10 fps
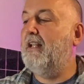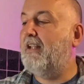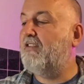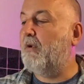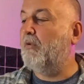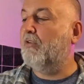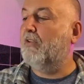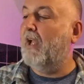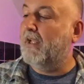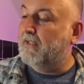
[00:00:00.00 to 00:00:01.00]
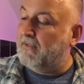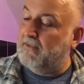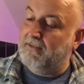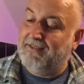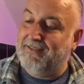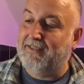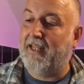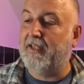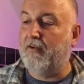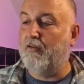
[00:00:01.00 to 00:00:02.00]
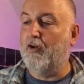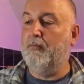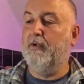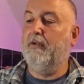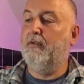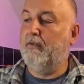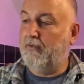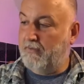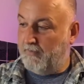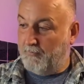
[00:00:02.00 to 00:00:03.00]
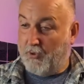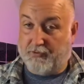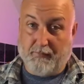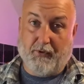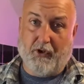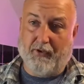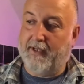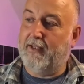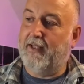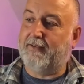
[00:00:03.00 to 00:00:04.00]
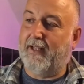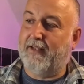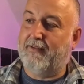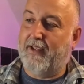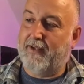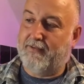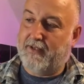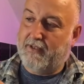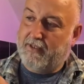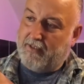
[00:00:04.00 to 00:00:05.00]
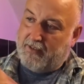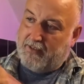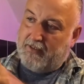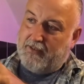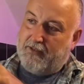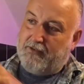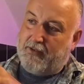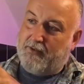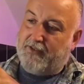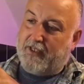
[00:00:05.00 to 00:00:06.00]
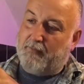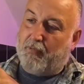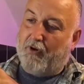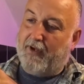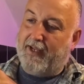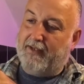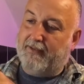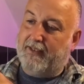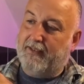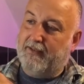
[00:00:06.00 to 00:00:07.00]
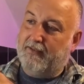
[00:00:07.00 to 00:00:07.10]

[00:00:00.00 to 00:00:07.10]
Let's see what it looks like. Get the aroma. And most importantly, let's get the taste. So is it going to pour hazy?